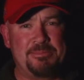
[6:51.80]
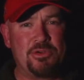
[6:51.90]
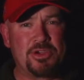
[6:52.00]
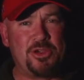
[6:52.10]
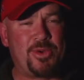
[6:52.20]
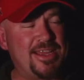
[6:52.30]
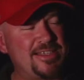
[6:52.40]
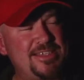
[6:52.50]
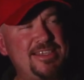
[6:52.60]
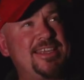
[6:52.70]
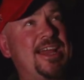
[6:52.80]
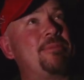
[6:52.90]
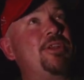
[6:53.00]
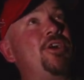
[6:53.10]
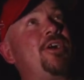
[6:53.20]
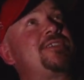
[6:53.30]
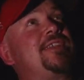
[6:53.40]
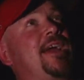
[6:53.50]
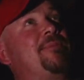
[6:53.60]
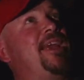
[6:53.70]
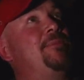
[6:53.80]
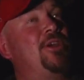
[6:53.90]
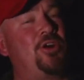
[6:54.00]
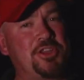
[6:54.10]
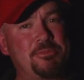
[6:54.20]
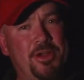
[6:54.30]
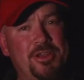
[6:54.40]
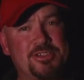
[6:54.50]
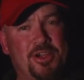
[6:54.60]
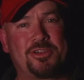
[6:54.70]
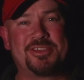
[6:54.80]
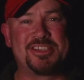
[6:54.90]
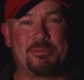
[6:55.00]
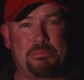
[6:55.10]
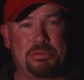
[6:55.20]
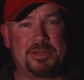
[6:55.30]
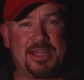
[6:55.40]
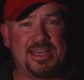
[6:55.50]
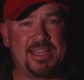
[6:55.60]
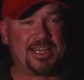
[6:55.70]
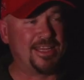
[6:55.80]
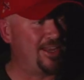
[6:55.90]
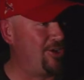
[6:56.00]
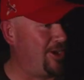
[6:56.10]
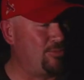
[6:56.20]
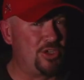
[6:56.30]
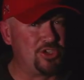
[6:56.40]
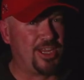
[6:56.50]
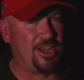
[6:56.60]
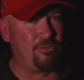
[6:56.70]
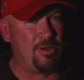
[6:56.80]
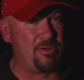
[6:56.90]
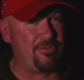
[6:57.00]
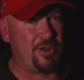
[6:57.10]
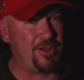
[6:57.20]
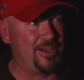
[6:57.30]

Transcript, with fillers: Milky Way is sitting up nicely up there behind the motorcycle. It's a bloody clear night. We should get a ripper photo